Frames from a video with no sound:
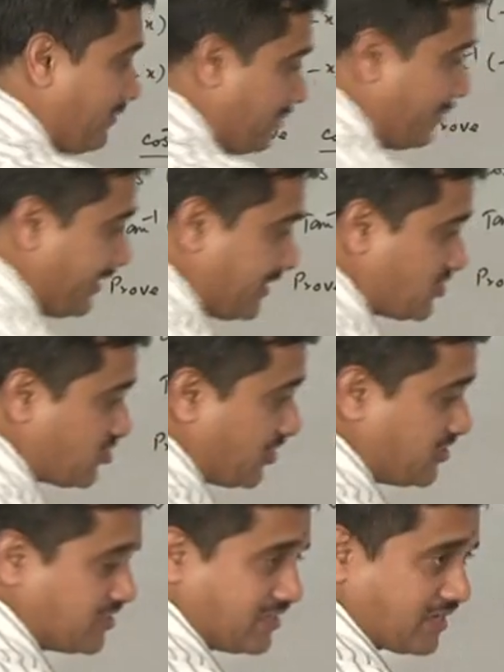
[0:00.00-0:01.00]
never bring the
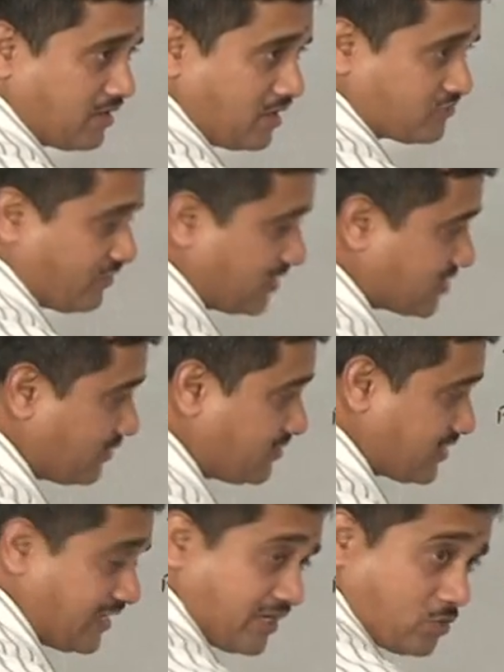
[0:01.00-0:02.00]
change in the cos function
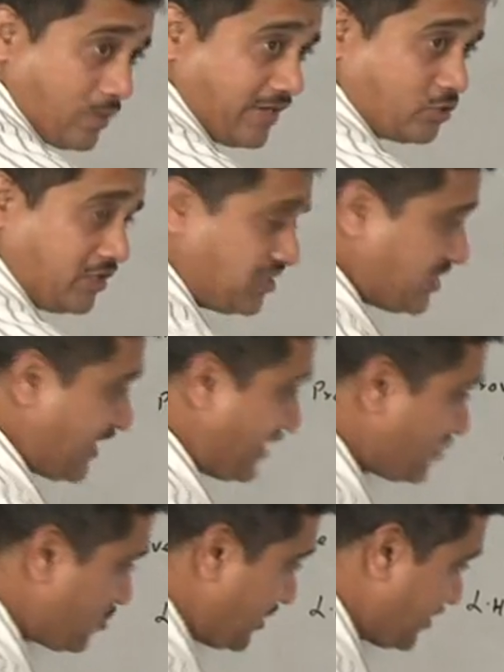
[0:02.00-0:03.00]
which I require to retain
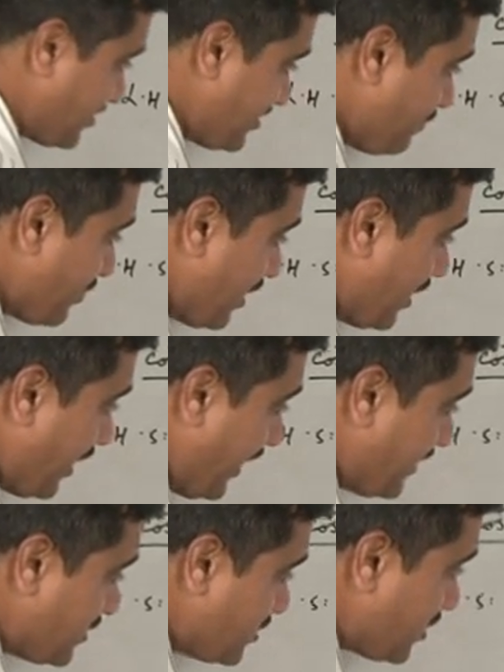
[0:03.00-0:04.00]
as it is.
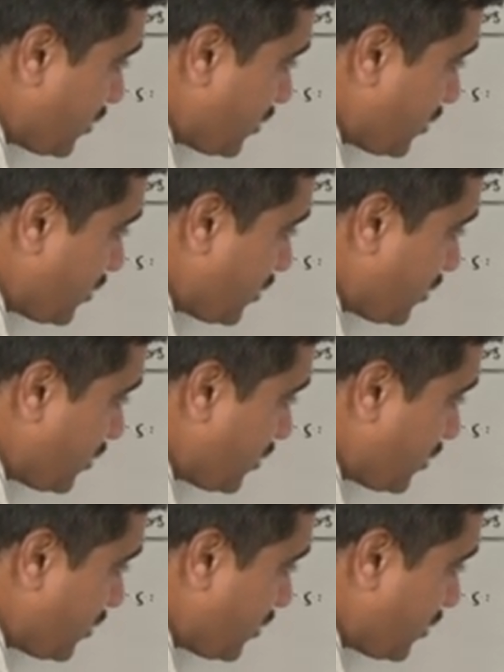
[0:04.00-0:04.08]
x is